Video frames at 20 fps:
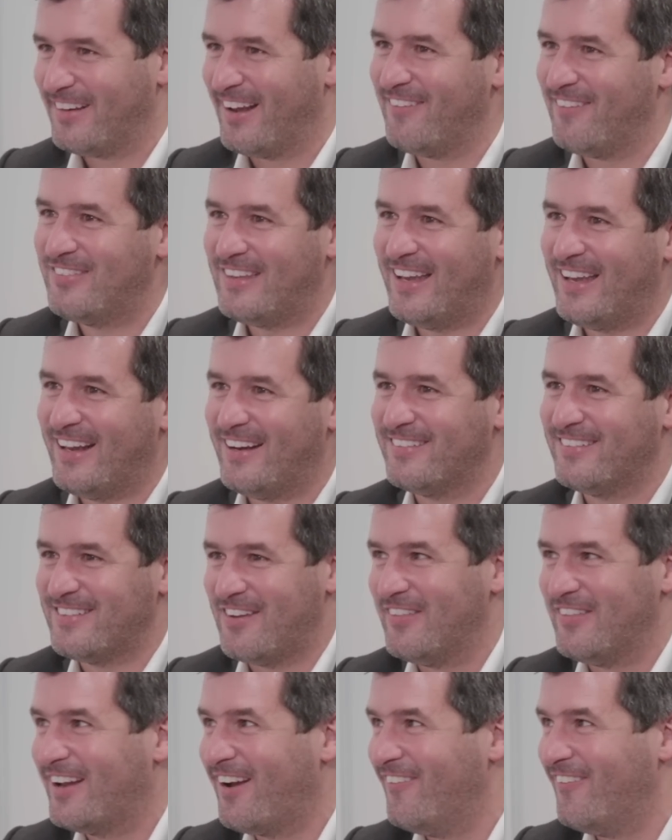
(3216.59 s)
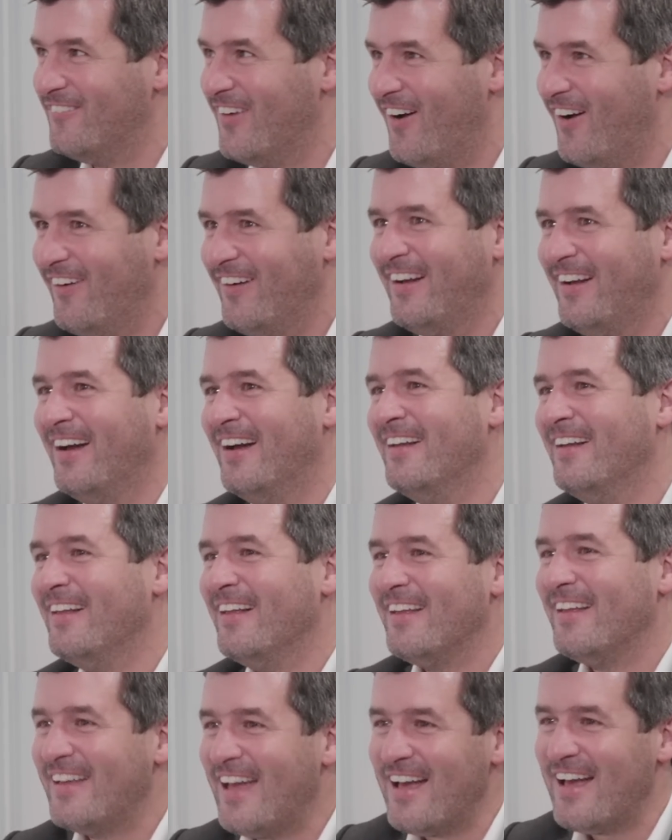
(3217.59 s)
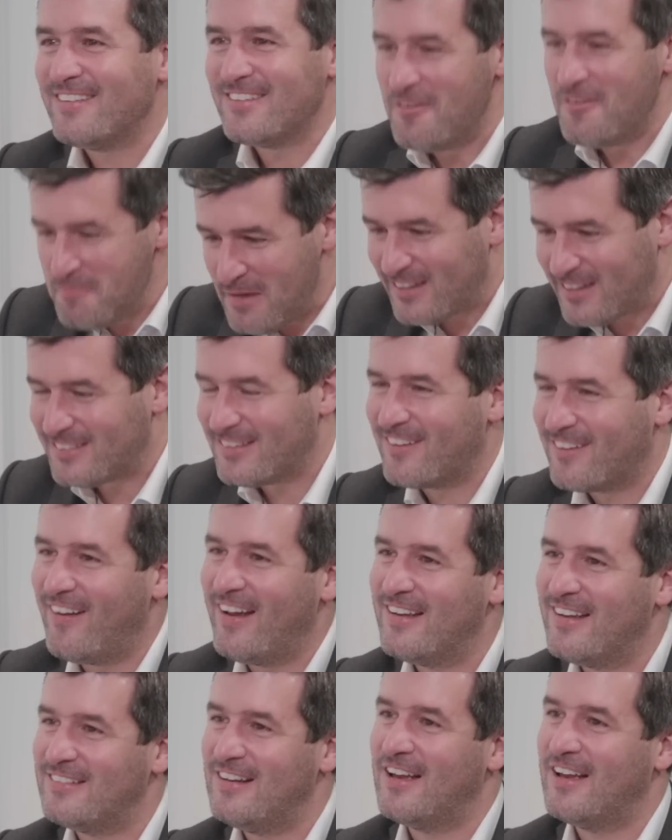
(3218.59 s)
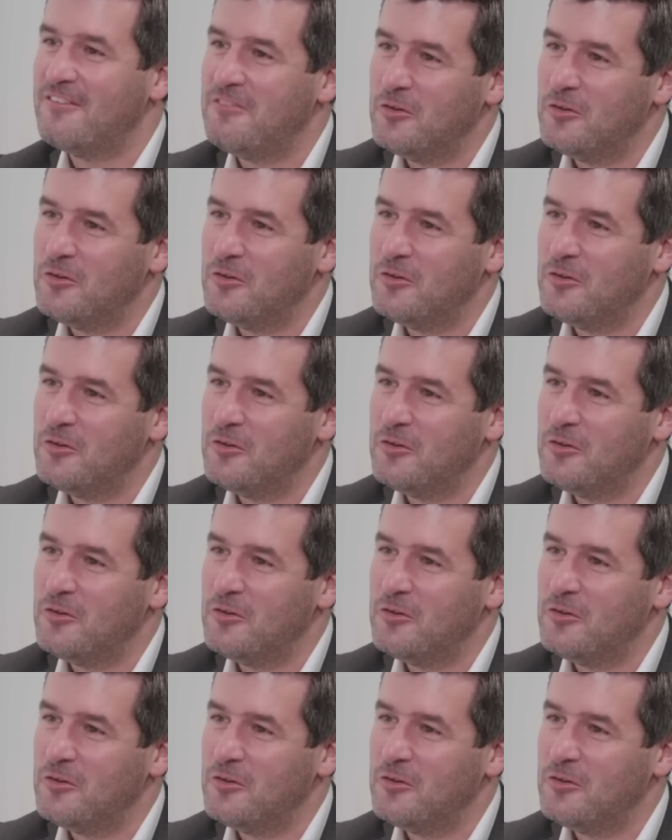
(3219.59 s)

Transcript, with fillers: I'm thinking, has something gone wrong? Yes, I missed the greatest leg of